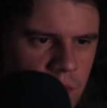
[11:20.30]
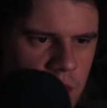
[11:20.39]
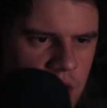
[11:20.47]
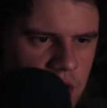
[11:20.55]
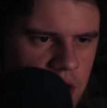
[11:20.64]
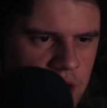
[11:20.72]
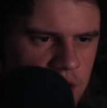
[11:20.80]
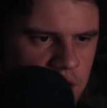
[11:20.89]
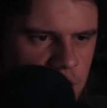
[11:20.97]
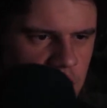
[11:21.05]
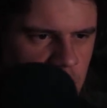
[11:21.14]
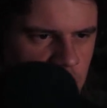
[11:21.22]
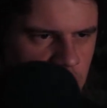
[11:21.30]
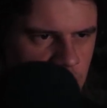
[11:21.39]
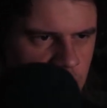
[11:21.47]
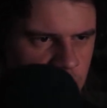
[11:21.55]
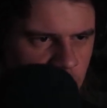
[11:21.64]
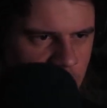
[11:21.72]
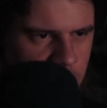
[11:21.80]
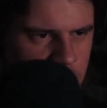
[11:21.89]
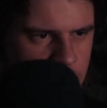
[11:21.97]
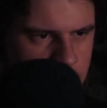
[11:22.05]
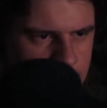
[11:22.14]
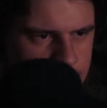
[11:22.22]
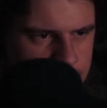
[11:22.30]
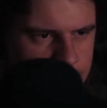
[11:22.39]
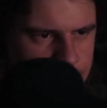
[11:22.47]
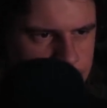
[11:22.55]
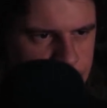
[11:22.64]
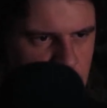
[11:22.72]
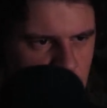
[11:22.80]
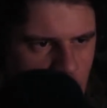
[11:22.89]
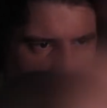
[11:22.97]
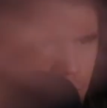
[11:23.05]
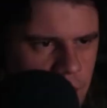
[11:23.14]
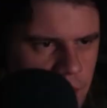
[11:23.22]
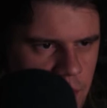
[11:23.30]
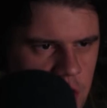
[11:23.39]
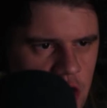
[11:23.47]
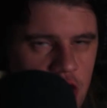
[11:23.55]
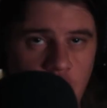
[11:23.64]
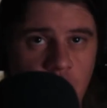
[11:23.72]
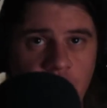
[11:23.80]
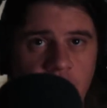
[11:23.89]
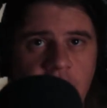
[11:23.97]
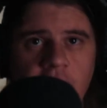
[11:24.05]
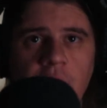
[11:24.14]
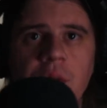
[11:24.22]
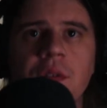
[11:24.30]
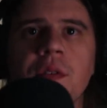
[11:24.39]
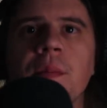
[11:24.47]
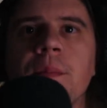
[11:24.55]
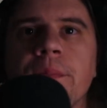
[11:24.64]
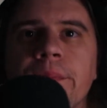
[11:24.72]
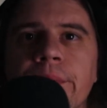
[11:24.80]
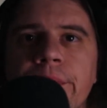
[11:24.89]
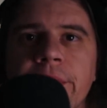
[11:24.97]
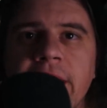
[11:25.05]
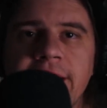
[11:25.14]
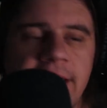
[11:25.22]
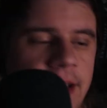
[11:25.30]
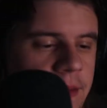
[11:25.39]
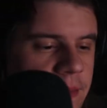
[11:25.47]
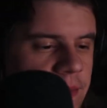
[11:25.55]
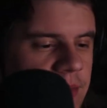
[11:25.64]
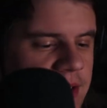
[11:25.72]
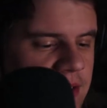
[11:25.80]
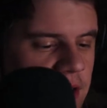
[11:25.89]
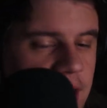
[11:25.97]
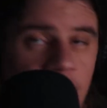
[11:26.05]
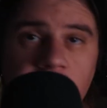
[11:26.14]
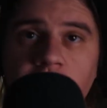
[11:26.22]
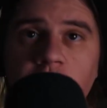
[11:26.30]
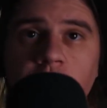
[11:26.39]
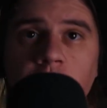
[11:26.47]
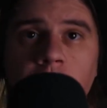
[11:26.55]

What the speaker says: and just, frame it. Boom. Shooting videos. That's it. That's all you gotta do.